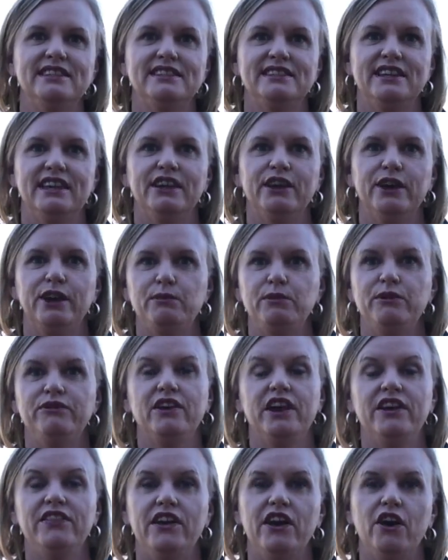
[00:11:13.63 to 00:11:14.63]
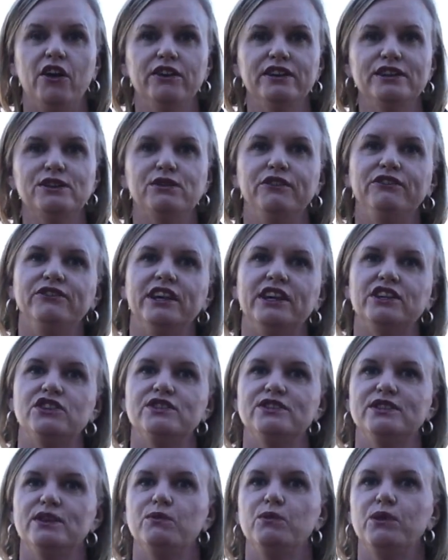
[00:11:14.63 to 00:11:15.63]
as they're going to provide their honest
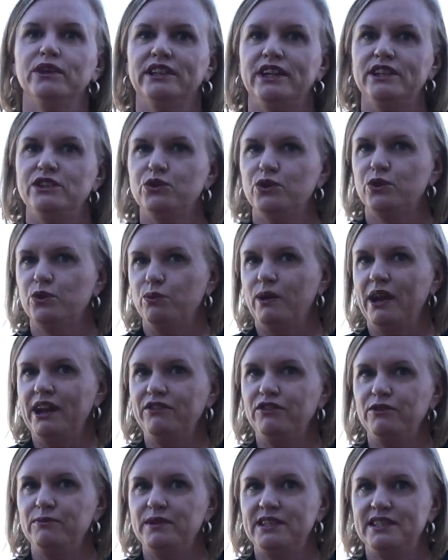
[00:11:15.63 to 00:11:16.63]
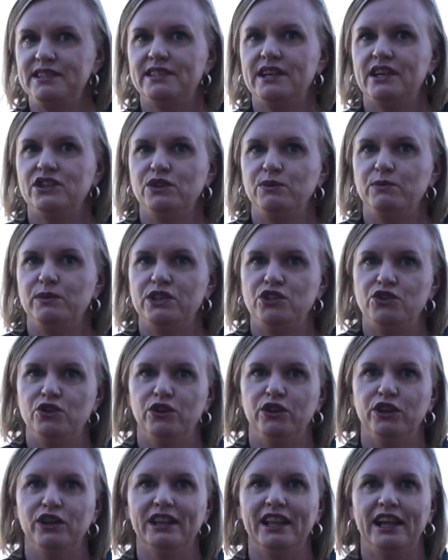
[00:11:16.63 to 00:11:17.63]
reflections on what they took away from this session with
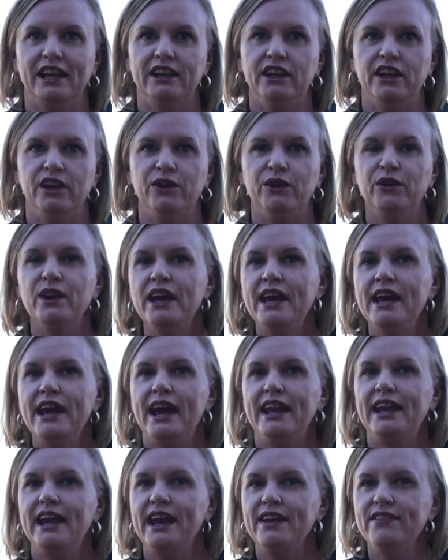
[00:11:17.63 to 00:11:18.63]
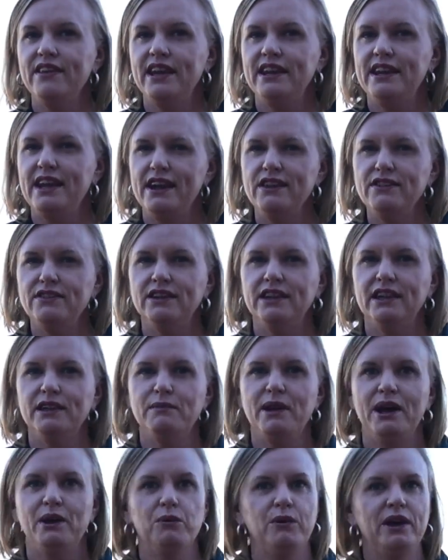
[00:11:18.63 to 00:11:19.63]
John and Claudio and how they are now thinking
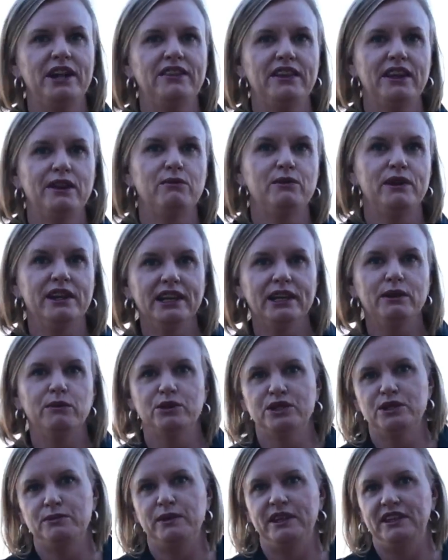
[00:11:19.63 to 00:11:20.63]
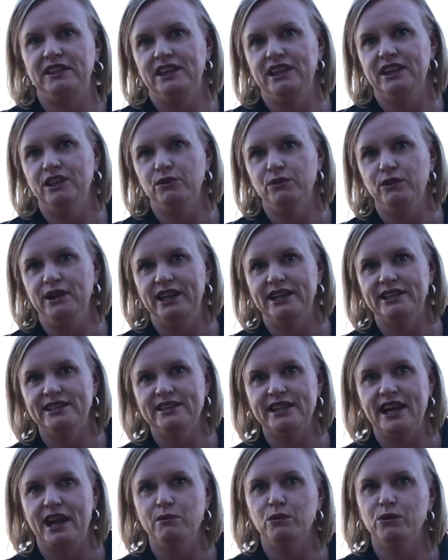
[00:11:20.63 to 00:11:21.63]
about where they really want to be in their careers.
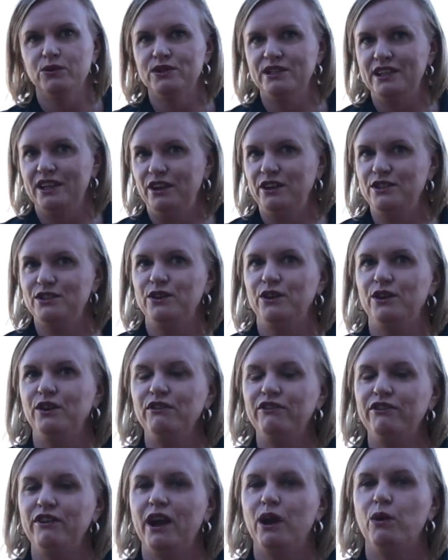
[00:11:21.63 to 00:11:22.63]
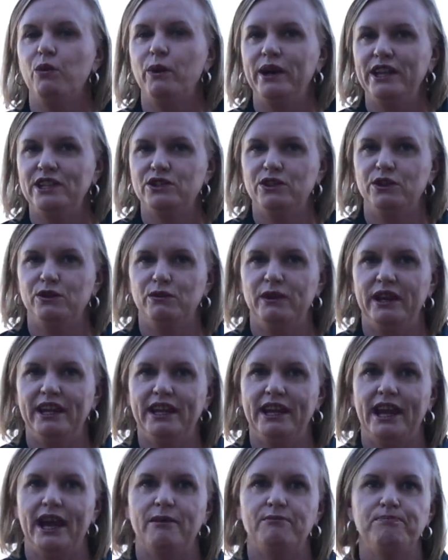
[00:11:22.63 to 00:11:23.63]
And we'll see you soon for our Week 2
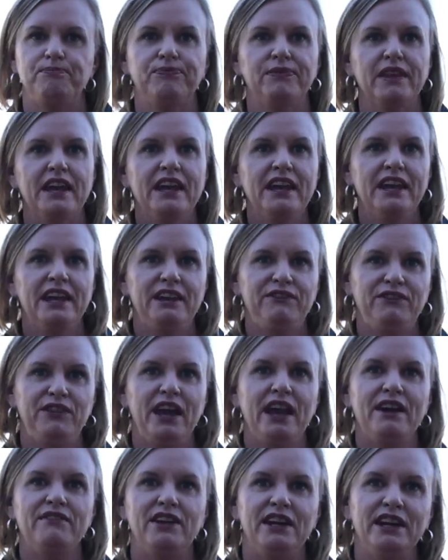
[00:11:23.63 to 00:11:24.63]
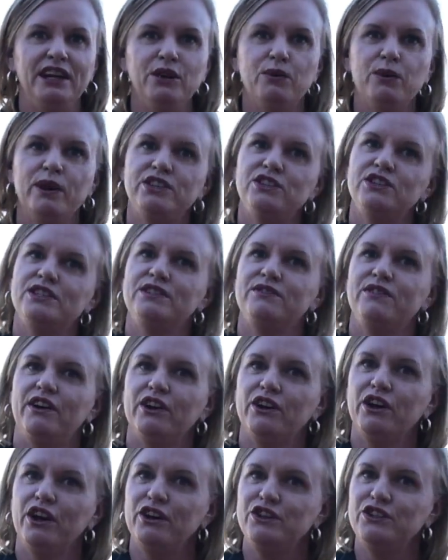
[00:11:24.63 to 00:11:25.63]
recap. If you have any questions for our
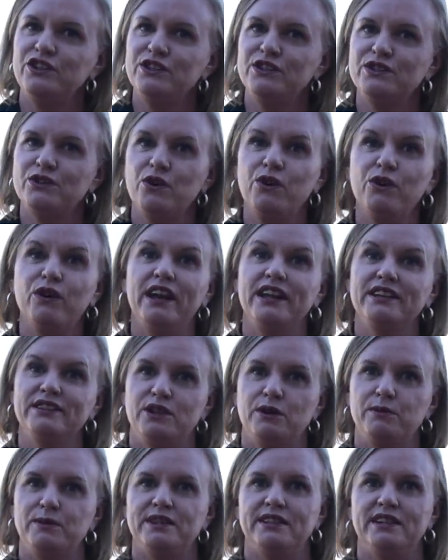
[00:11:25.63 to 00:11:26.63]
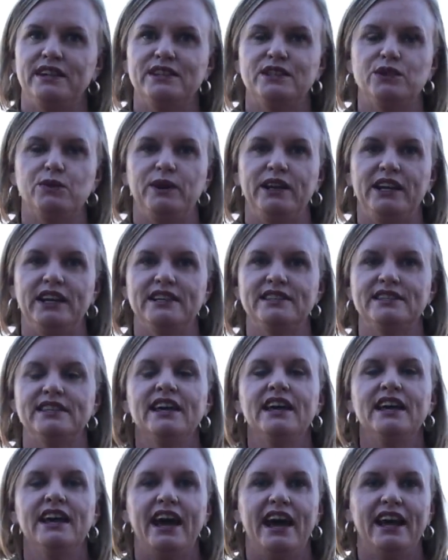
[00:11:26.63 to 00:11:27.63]
coaches or our Super 6, tweet us
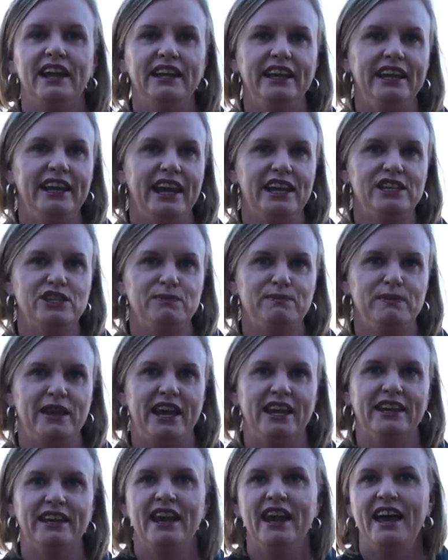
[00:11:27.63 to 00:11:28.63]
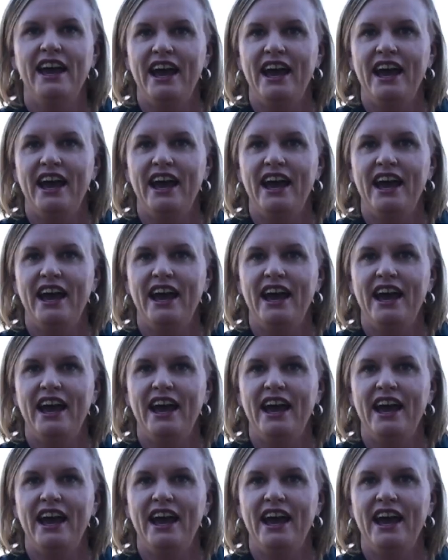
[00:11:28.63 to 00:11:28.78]
at #LeadAgentMag,